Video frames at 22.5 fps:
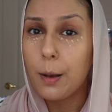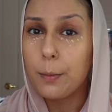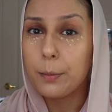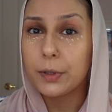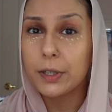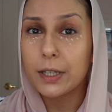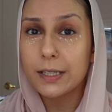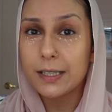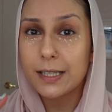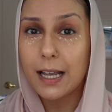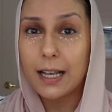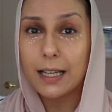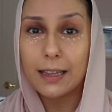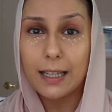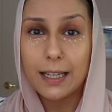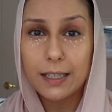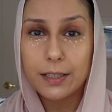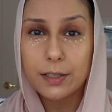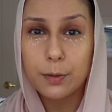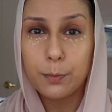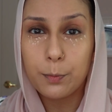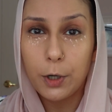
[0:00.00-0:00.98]
because I
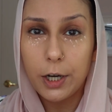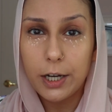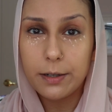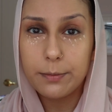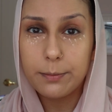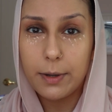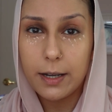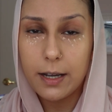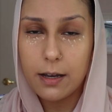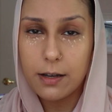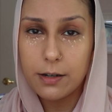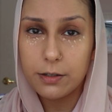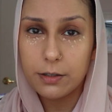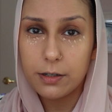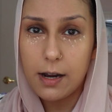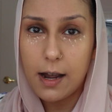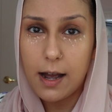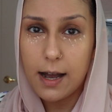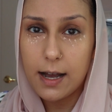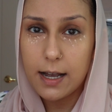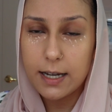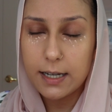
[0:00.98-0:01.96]
like to brighten my under
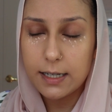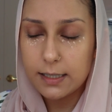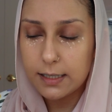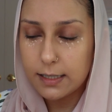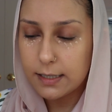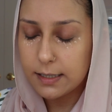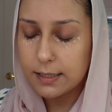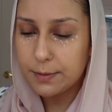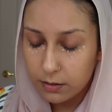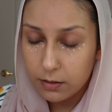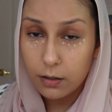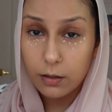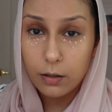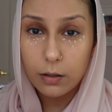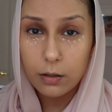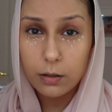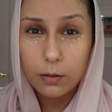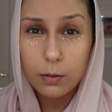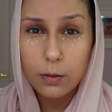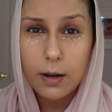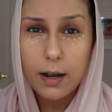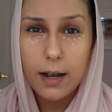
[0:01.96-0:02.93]
eyes.
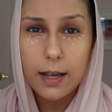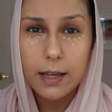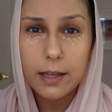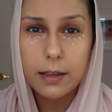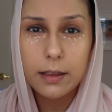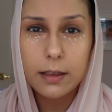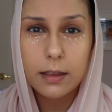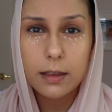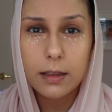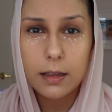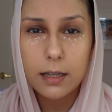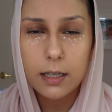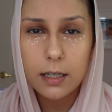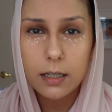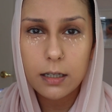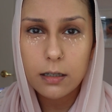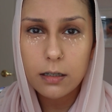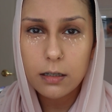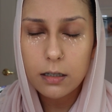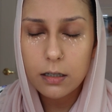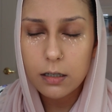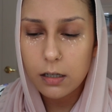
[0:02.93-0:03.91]
So I
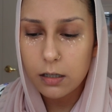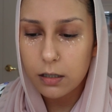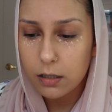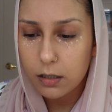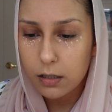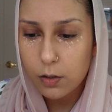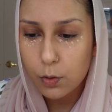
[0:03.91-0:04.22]
think